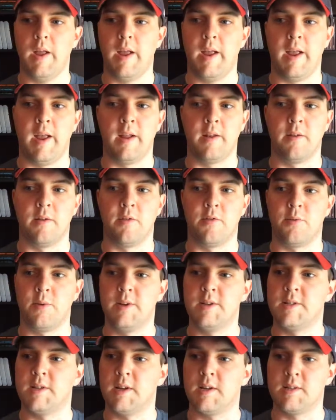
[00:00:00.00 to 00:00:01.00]
and the
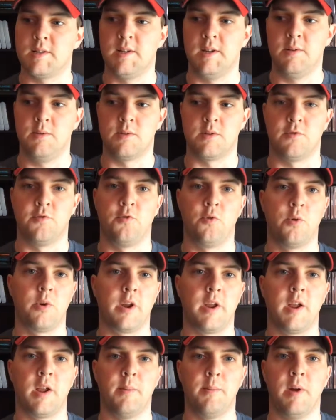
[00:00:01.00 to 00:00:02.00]
360 was a
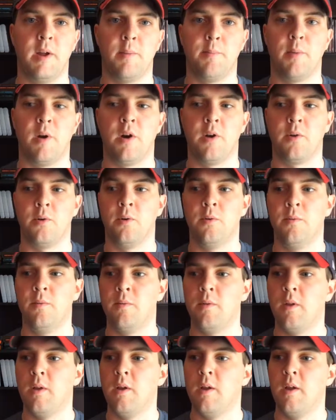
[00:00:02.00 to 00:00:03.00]
4 gigabyte model.
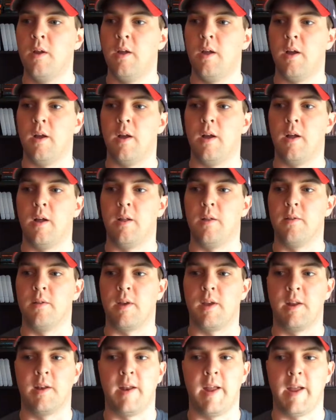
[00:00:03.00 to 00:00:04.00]

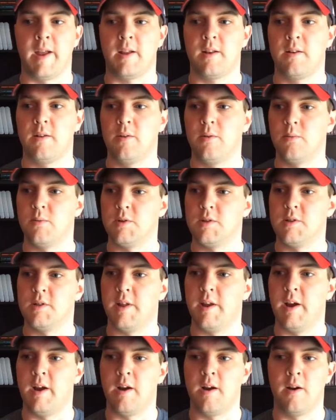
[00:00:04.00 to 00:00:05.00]
The Kinect was
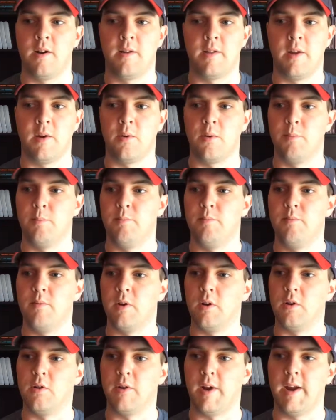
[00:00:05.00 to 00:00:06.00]
there. They were
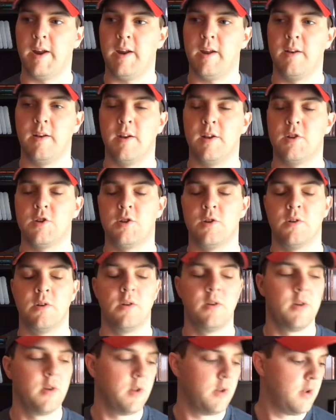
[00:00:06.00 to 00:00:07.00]
in great
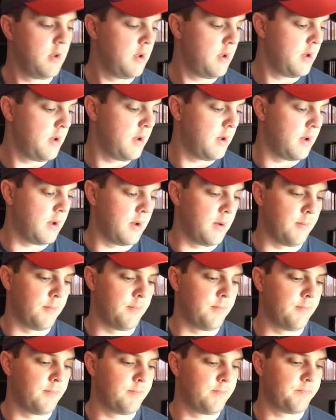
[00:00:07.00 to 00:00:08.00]
condition.
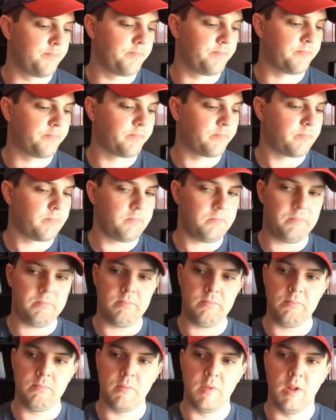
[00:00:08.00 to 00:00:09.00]

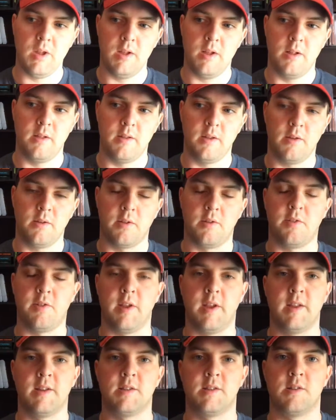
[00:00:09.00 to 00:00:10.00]
The only
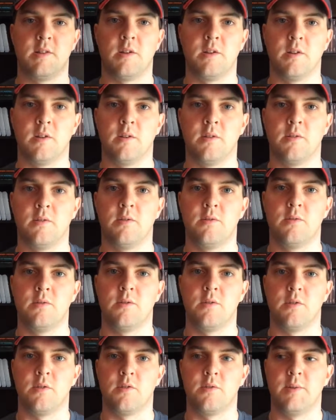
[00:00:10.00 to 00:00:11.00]
thing is the
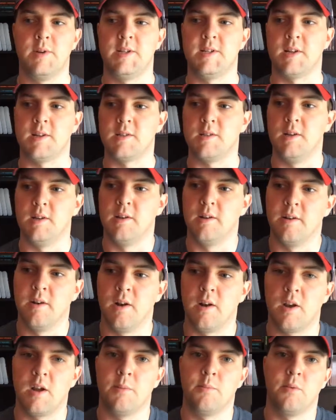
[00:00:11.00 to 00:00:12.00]
360 did
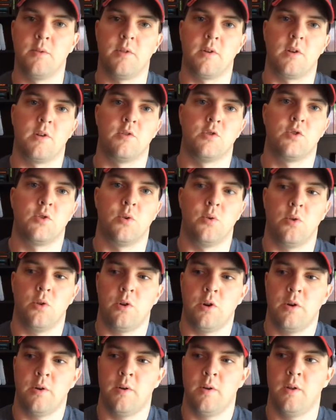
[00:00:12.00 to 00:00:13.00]
not come with a
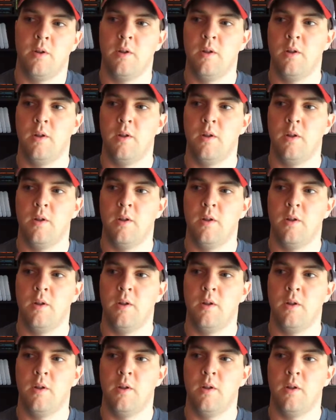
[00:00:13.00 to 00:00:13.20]
controller.